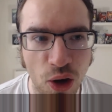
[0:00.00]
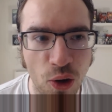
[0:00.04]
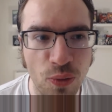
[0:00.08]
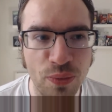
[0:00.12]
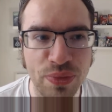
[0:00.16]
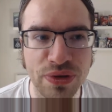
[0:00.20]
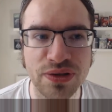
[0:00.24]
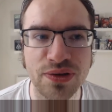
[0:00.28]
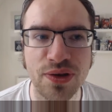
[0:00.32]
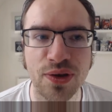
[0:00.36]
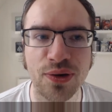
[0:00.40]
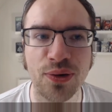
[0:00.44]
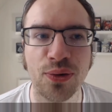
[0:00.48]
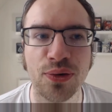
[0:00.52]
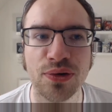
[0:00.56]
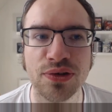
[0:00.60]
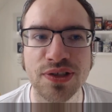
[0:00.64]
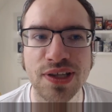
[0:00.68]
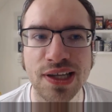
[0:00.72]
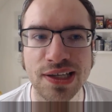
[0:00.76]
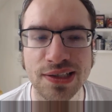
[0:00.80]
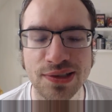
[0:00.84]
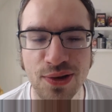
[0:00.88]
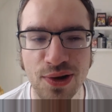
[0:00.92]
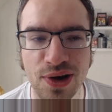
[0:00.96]
opens the door and
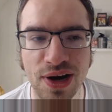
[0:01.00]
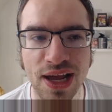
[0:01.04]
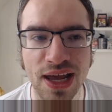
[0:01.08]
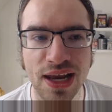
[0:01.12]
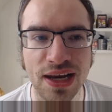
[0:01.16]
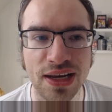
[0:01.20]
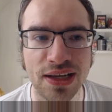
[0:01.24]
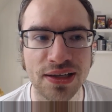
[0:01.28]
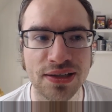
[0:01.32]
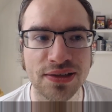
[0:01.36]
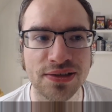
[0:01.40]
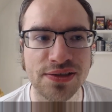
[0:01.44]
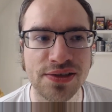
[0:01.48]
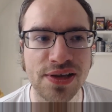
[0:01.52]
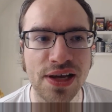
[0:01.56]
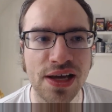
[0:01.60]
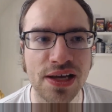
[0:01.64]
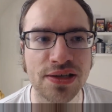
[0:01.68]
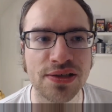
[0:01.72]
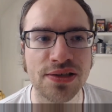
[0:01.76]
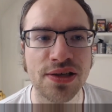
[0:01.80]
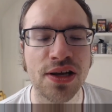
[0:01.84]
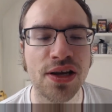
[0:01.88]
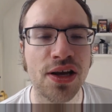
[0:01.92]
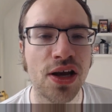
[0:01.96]
sticks their head in and
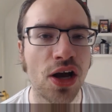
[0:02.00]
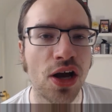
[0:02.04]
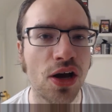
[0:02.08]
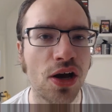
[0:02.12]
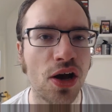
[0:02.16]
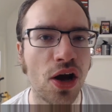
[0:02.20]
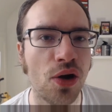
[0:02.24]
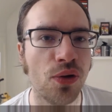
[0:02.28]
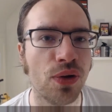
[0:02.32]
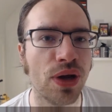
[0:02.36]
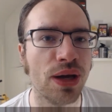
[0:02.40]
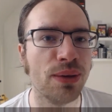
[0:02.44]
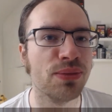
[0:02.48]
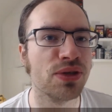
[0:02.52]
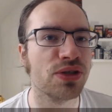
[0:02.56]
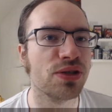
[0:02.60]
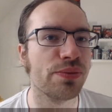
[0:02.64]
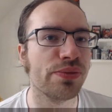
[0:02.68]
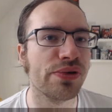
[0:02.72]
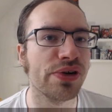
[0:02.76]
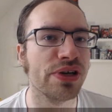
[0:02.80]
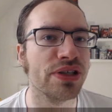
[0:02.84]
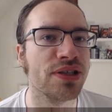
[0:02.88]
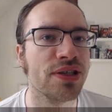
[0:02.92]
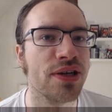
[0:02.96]
says, okay,
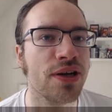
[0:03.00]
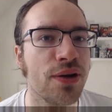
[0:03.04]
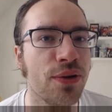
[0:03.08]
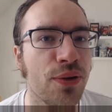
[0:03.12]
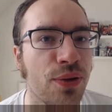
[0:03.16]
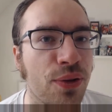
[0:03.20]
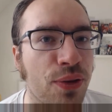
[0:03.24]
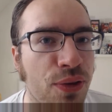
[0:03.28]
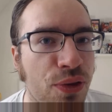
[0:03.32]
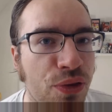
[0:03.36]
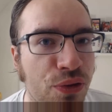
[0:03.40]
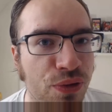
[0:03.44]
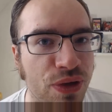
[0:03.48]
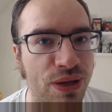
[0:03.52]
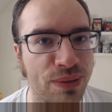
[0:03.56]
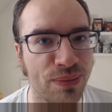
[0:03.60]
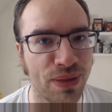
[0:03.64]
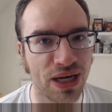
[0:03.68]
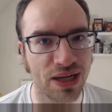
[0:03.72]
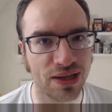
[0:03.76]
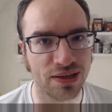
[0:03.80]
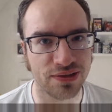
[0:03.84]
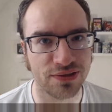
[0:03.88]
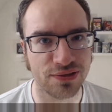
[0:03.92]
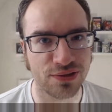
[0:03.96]
Mr. President, three
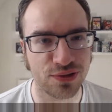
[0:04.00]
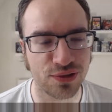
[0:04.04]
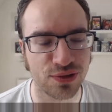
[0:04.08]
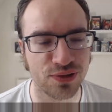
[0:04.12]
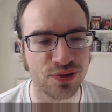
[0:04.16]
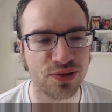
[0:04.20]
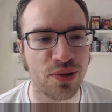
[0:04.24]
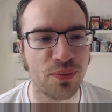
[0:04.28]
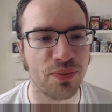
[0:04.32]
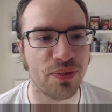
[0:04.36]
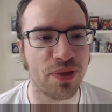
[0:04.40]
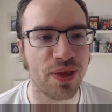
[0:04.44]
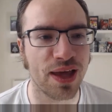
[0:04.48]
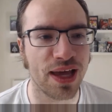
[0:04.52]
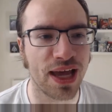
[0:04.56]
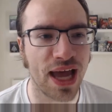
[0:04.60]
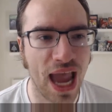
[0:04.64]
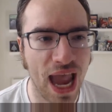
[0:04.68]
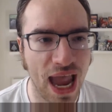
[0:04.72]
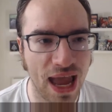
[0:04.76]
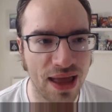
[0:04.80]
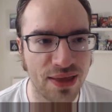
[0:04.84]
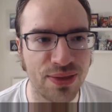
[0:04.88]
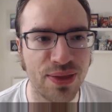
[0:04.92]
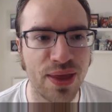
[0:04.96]
minutes or
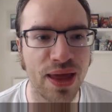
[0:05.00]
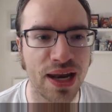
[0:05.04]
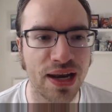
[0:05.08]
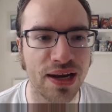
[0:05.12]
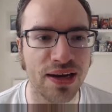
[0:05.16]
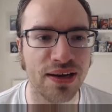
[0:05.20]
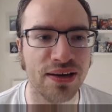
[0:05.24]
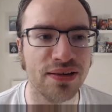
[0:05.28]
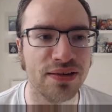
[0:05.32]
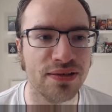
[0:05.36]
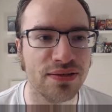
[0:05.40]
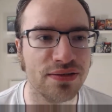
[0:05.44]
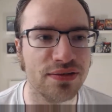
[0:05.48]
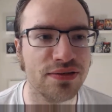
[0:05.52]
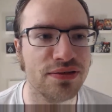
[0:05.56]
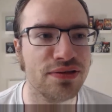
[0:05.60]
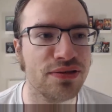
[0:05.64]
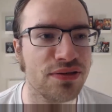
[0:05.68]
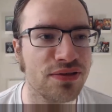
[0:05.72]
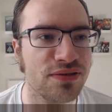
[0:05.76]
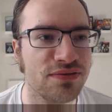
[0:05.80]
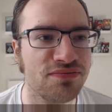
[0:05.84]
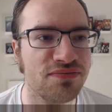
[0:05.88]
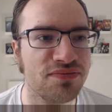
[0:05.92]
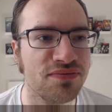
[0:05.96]
something, and then,
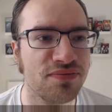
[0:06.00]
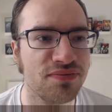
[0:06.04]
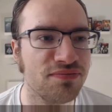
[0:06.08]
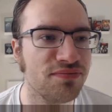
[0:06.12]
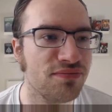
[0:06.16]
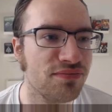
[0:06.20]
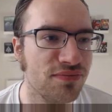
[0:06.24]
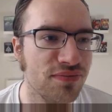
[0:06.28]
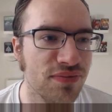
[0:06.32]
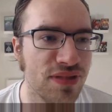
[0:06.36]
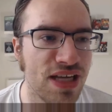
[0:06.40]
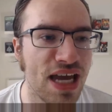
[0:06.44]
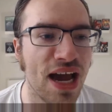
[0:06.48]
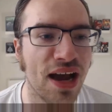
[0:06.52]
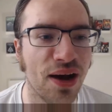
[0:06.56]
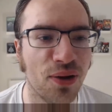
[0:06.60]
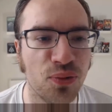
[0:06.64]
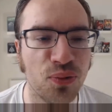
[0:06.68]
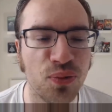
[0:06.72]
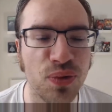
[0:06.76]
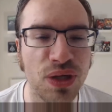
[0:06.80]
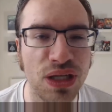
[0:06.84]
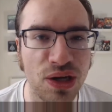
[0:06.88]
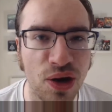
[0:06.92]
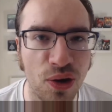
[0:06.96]
yeah,
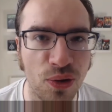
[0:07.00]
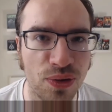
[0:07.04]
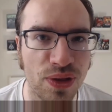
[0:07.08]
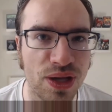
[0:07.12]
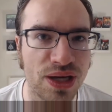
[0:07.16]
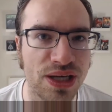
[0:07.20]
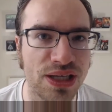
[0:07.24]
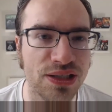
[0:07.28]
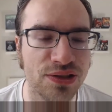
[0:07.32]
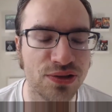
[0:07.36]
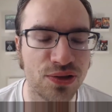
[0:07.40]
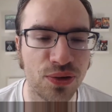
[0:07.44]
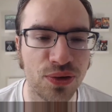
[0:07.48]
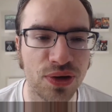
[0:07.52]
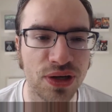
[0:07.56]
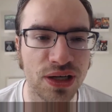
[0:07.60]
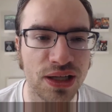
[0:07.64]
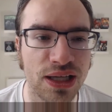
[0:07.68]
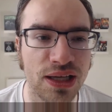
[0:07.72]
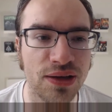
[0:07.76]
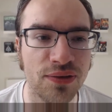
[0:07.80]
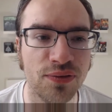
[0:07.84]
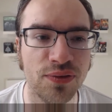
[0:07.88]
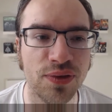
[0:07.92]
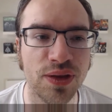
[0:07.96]
we know that he's going
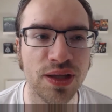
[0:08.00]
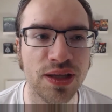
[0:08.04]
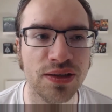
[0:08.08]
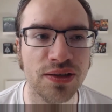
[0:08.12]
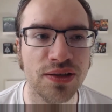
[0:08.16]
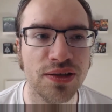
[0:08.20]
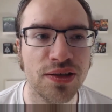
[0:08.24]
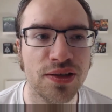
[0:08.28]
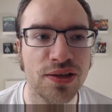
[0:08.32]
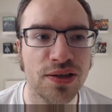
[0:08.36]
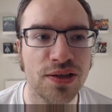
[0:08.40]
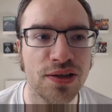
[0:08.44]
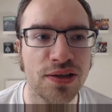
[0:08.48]
to give the,